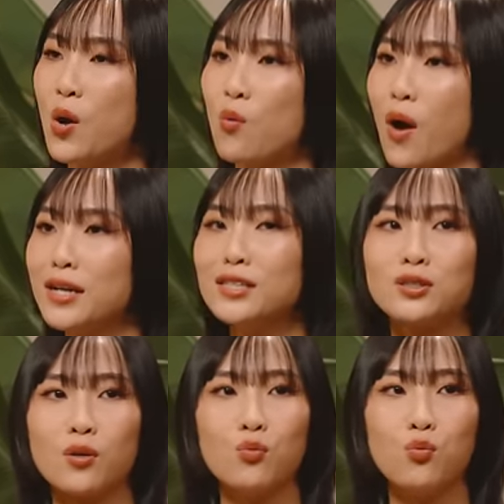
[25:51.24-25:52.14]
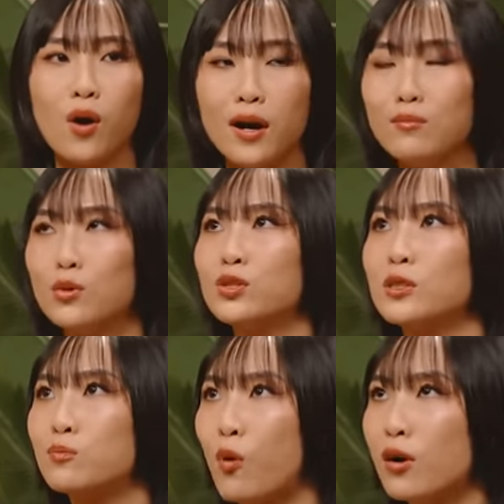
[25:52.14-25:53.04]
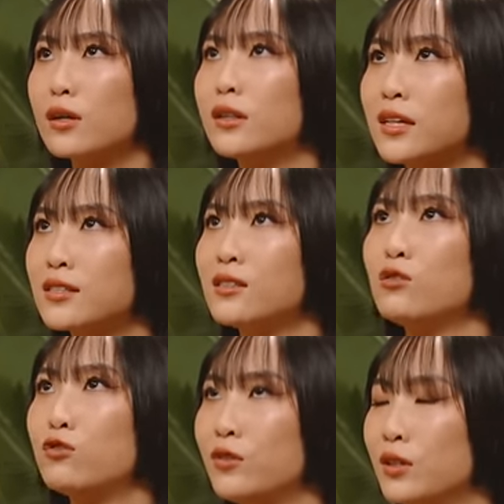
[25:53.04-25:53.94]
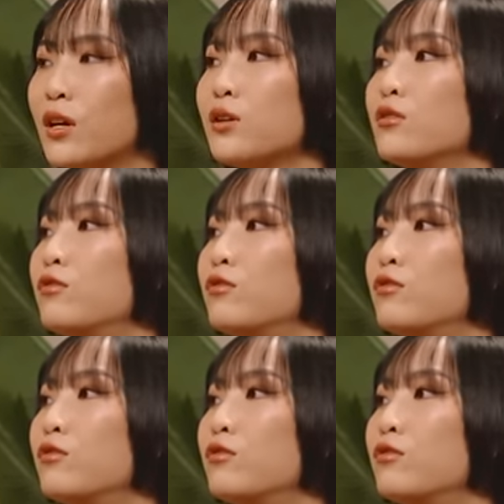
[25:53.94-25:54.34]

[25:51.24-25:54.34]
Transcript: what is the one most important lesson you feel that you've